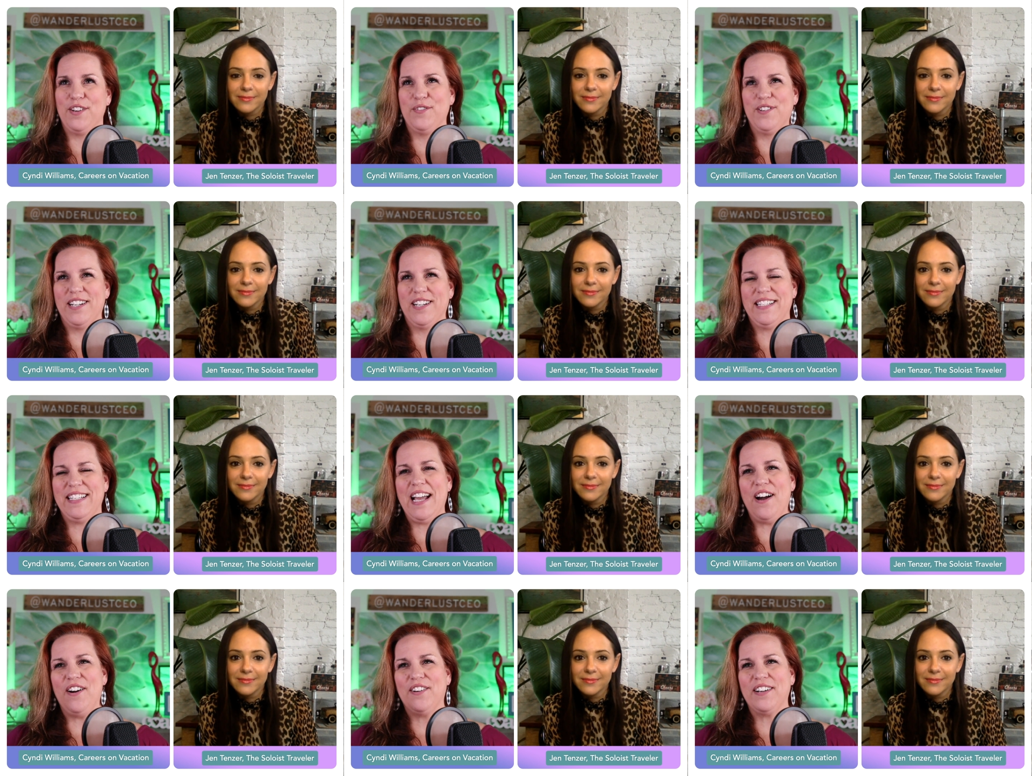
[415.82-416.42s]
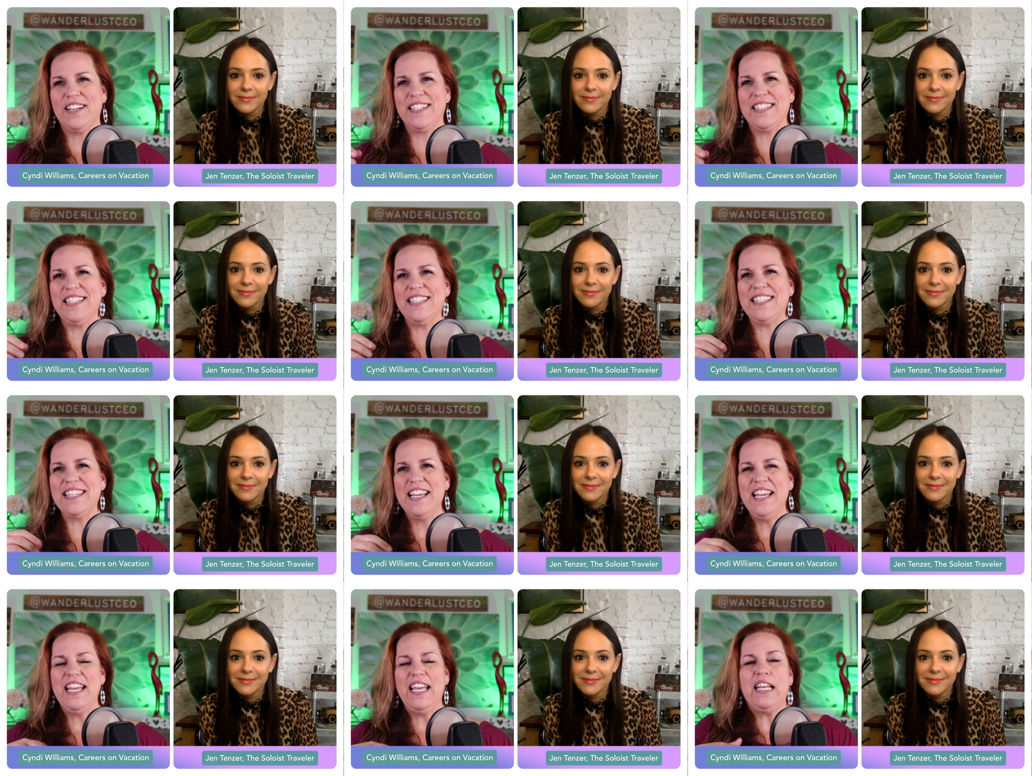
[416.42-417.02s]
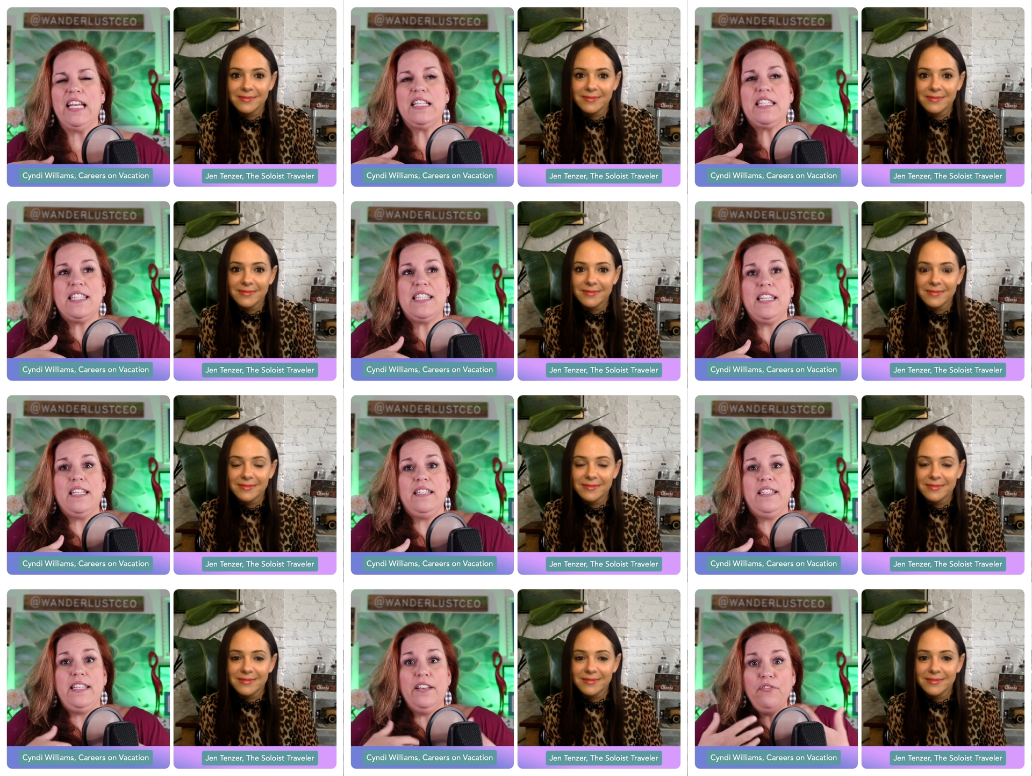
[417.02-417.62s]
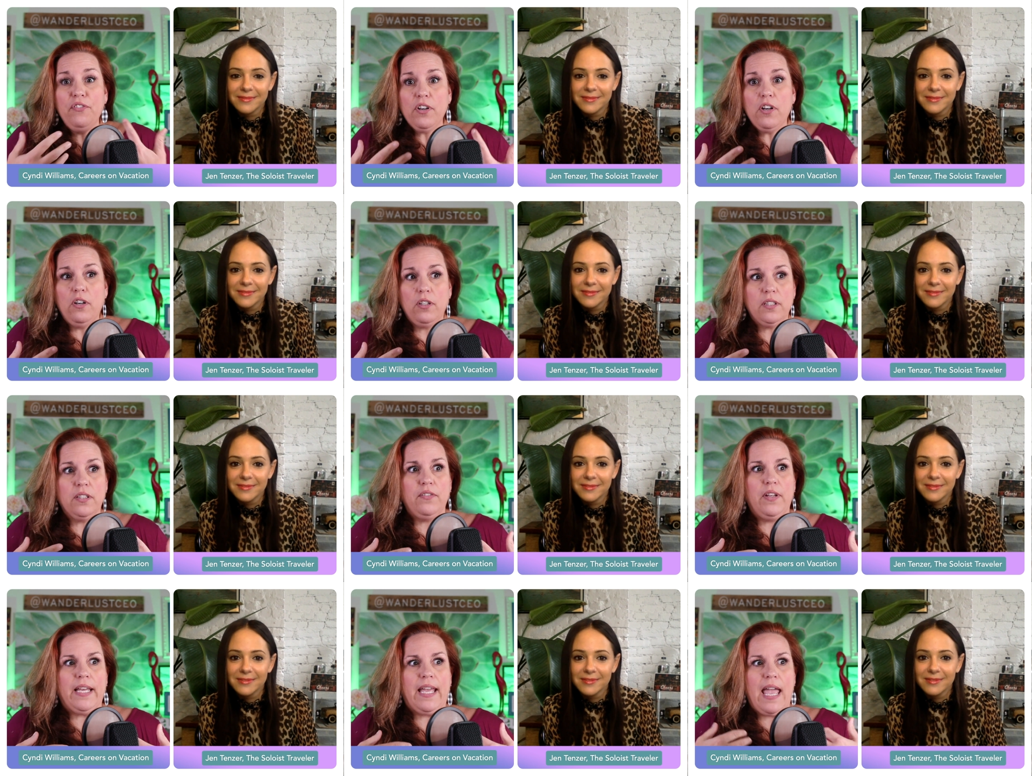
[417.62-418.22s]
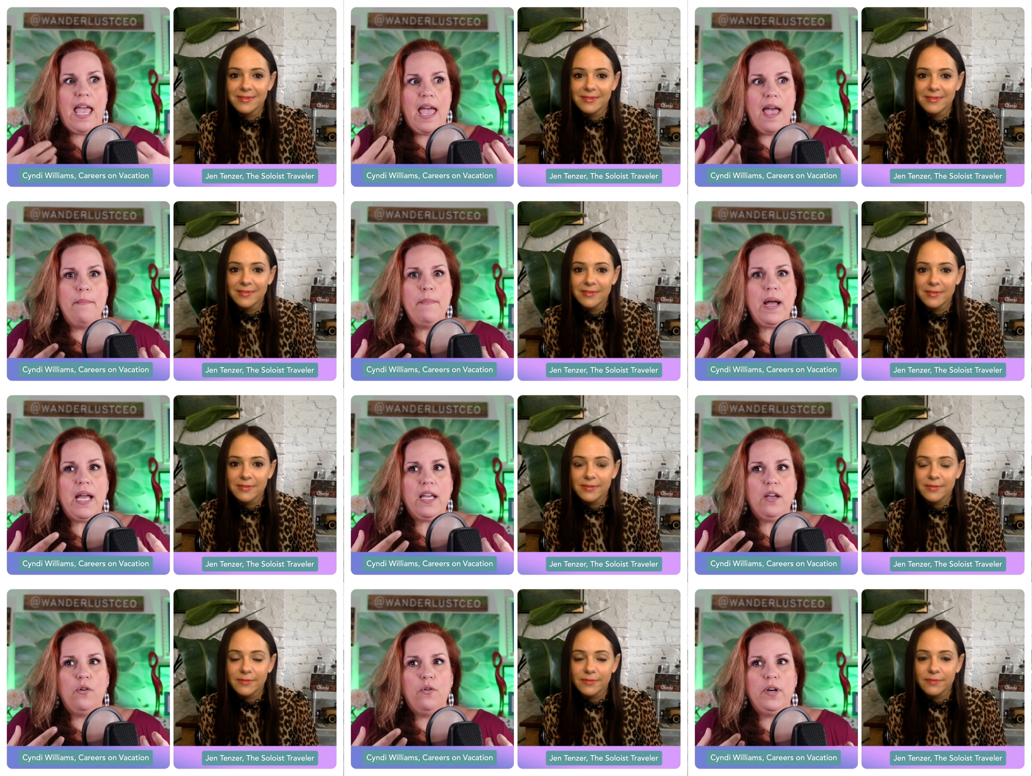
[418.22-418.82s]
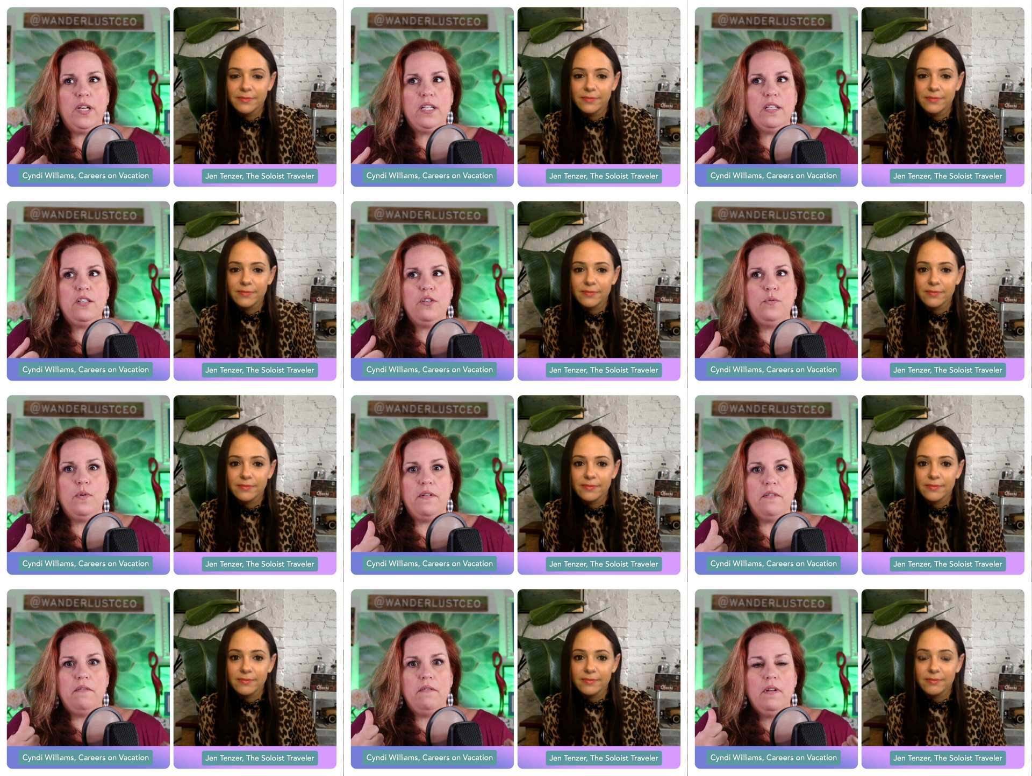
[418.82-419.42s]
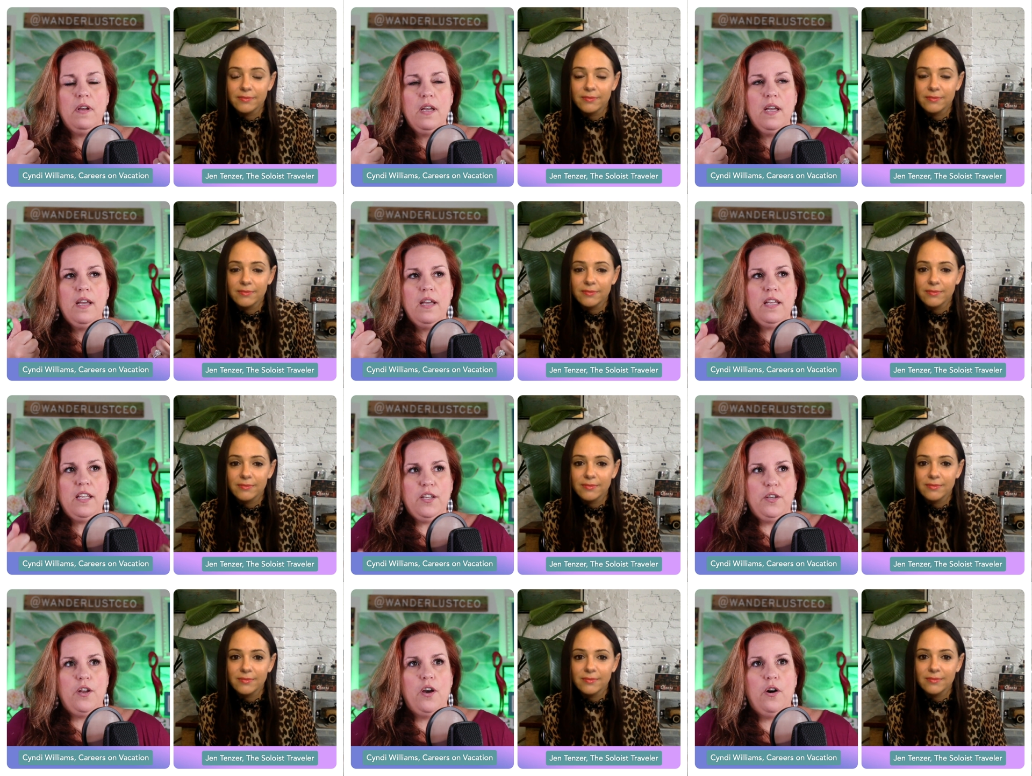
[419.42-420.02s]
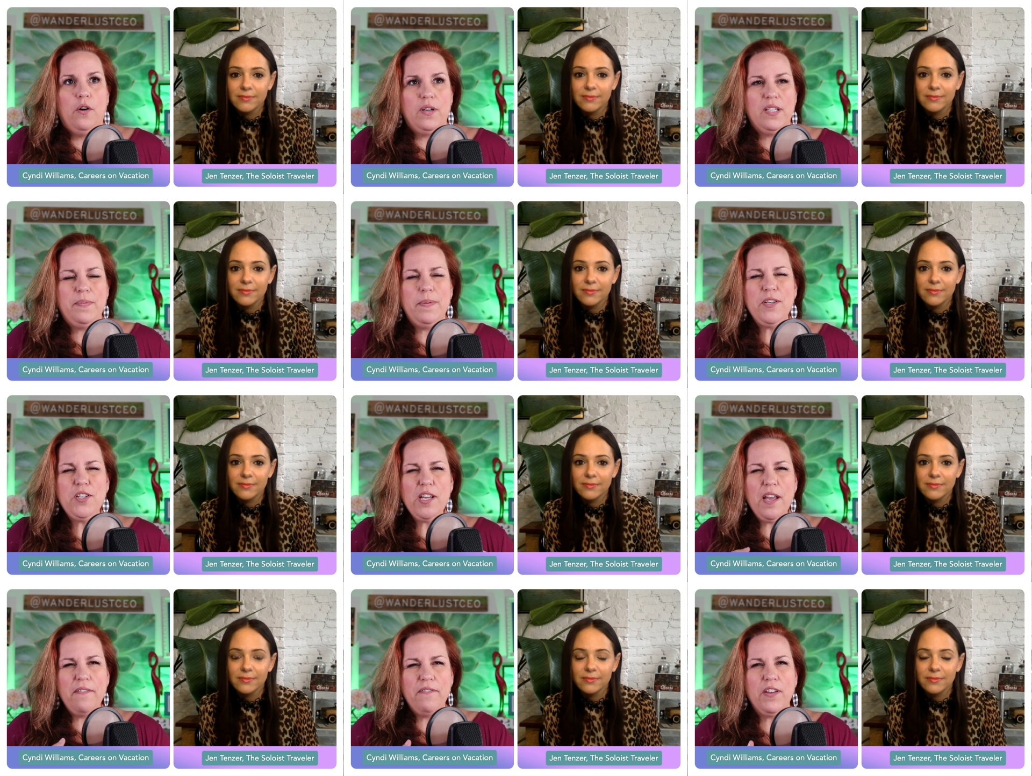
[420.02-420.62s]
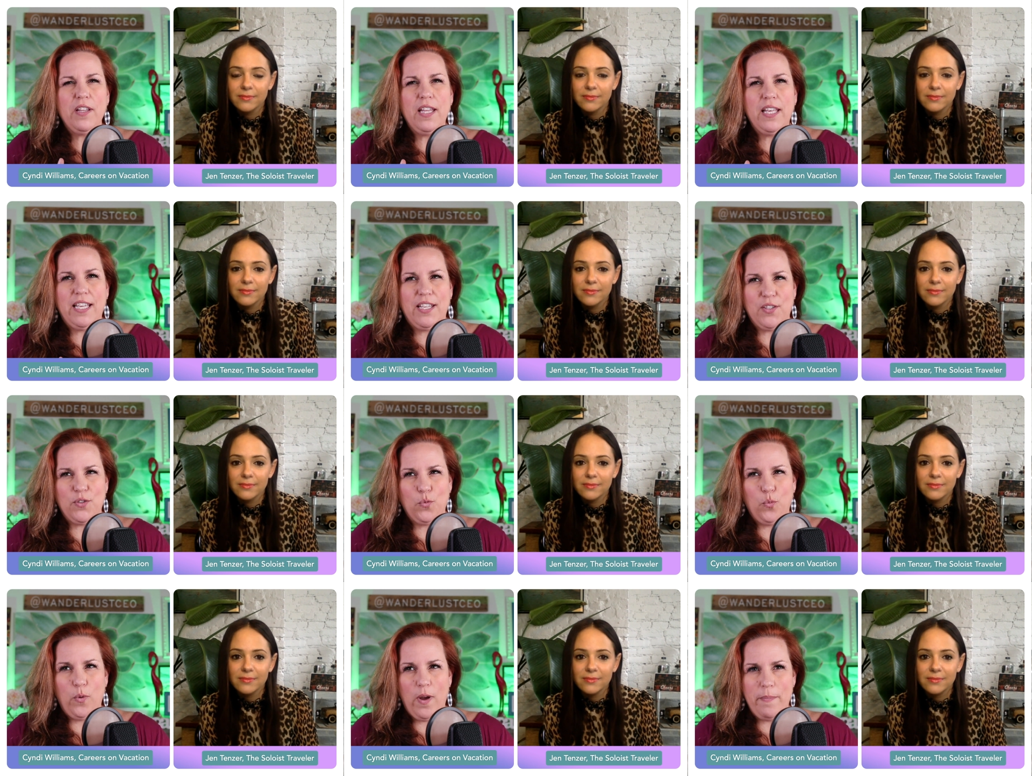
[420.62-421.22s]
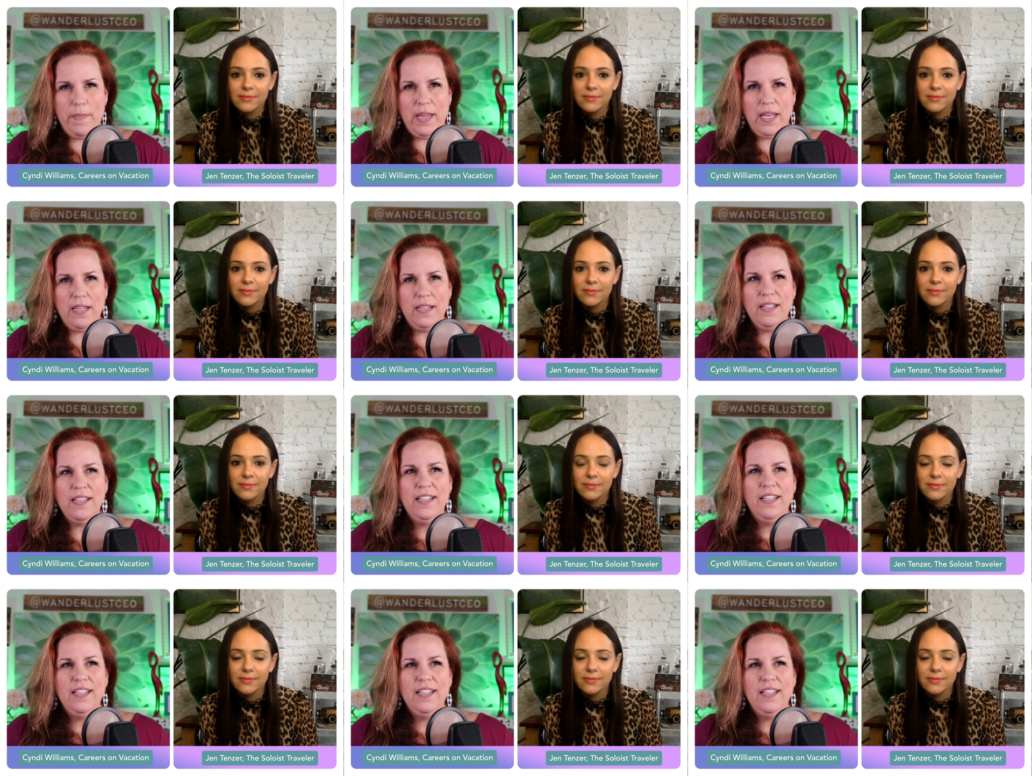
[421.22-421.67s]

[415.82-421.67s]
Speaker 1: worked out. Cause it's, it's the difficult of like, am I going to, and you know, especially I feel like as women,